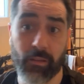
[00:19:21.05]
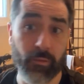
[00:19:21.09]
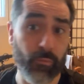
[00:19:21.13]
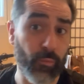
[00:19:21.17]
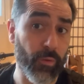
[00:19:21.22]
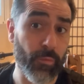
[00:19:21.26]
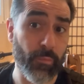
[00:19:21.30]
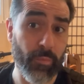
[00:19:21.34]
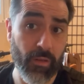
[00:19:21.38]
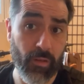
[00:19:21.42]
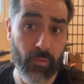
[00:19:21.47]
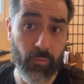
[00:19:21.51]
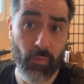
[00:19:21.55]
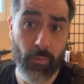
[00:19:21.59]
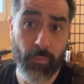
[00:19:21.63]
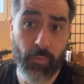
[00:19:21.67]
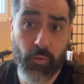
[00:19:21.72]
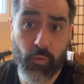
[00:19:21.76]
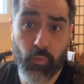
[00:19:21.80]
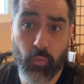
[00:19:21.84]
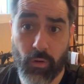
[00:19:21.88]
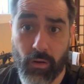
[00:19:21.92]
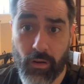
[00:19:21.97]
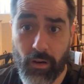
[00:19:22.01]
With bigger
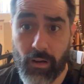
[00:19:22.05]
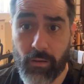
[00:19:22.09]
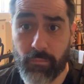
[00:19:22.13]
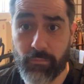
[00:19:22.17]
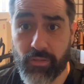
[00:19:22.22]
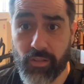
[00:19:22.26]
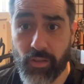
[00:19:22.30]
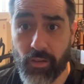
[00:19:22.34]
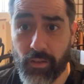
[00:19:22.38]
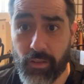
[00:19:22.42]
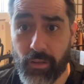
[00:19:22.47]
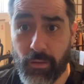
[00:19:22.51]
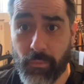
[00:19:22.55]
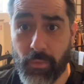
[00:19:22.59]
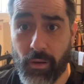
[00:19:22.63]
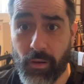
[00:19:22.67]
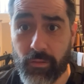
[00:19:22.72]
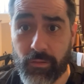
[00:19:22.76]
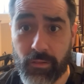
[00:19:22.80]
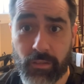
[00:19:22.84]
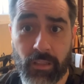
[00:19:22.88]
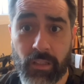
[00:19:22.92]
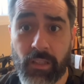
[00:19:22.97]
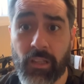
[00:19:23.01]
repertoire, I'm talking
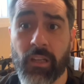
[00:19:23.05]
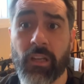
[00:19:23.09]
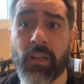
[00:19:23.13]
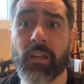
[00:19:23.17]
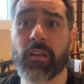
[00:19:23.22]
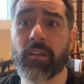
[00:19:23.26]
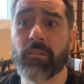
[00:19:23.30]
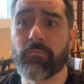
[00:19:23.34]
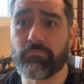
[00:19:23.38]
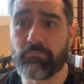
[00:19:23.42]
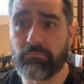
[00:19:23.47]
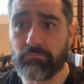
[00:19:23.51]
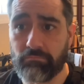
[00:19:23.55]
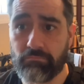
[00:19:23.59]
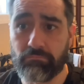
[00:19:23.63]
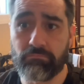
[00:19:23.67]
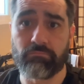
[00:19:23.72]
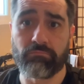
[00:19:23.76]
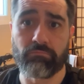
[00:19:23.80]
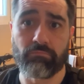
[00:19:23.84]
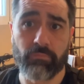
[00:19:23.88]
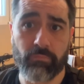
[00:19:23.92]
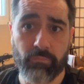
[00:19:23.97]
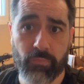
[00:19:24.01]
about,
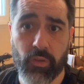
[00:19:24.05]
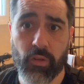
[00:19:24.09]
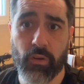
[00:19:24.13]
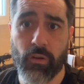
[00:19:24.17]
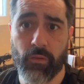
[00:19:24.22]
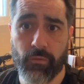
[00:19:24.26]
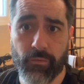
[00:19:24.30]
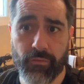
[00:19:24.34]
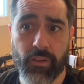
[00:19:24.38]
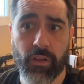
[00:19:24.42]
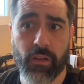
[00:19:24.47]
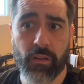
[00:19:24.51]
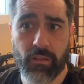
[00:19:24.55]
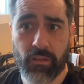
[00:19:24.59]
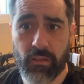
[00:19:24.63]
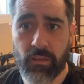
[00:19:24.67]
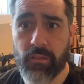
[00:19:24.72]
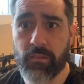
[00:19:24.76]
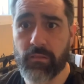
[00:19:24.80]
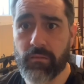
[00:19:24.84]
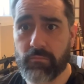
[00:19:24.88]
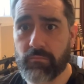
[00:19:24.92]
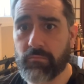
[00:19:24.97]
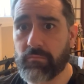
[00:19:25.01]

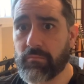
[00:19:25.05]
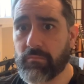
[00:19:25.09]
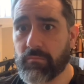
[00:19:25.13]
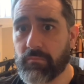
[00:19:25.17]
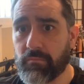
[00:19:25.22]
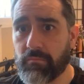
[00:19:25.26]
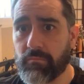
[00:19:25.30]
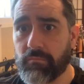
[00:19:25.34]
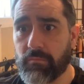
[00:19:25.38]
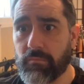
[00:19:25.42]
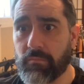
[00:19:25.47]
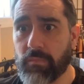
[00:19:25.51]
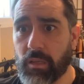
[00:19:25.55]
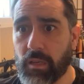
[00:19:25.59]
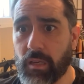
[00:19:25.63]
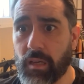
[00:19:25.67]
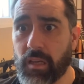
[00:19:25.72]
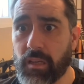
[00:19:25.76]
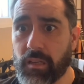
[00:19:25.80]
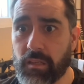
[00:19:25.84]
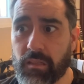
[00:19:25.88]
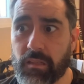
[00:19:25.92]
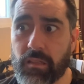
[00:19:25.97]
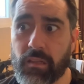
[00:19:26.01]
Verdi
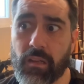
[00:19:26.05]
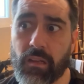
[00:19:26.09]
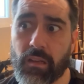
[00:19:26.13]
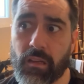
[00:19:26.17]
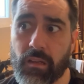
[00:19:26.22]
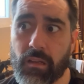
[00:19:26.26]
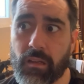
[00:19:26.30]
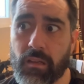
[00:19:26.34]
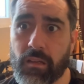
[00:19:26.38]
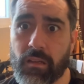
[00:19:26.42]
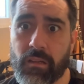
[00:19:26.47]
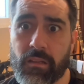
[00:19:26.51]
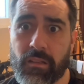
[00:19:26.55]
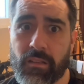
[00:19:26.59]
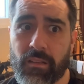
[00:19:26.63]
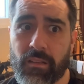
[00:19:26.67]
and yeah,